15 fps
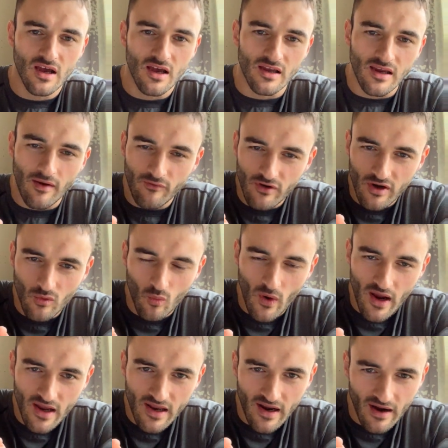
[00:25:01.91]
You haven't got to
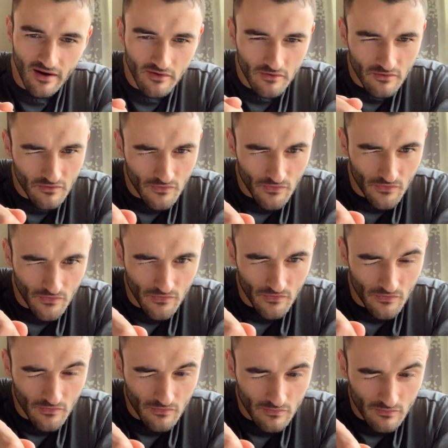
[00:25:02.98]
weigh it out.
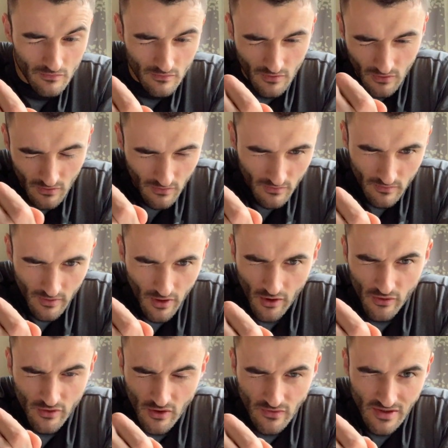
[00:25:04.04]
Oh,
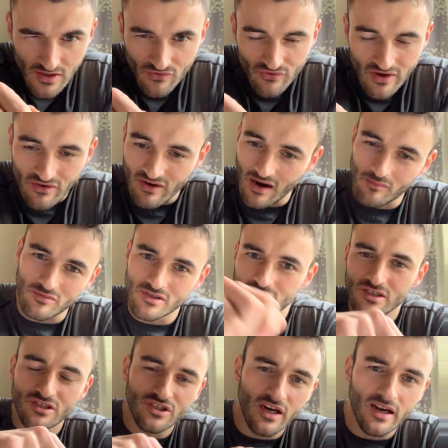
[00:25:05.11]
no, that's 3 grams.
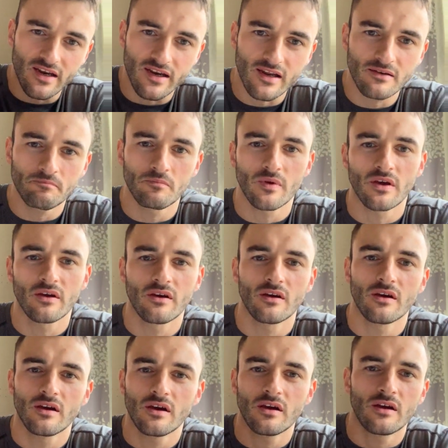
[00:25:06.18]
Just chuck it in.
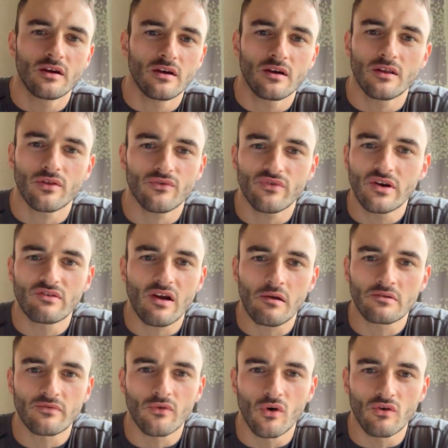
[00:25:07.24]
3
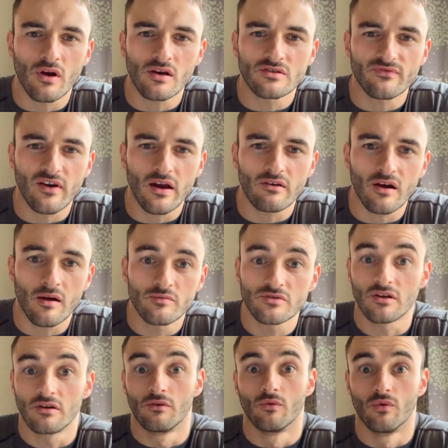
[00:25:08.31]
grams, 4 grams, 5 grams,
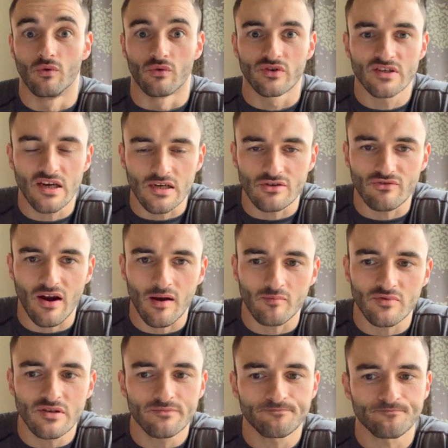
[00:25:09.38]
6
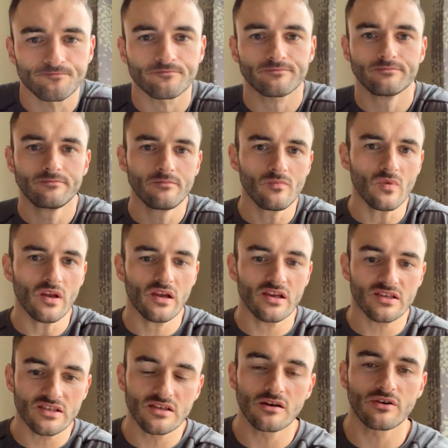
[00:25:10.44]
grams. It's
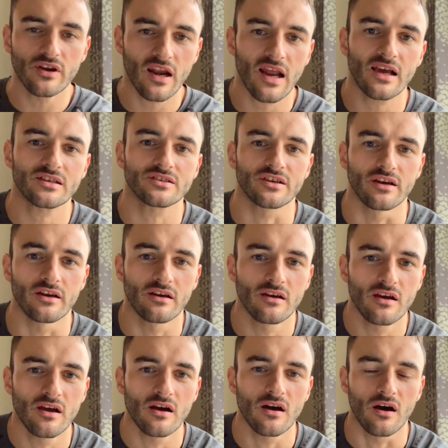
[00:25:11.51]
still going to last you
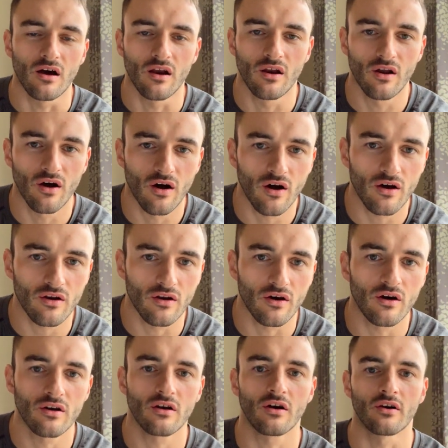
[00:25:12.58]
a lot
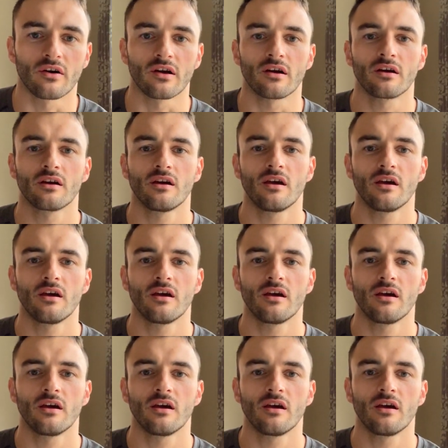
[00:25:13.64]
longer.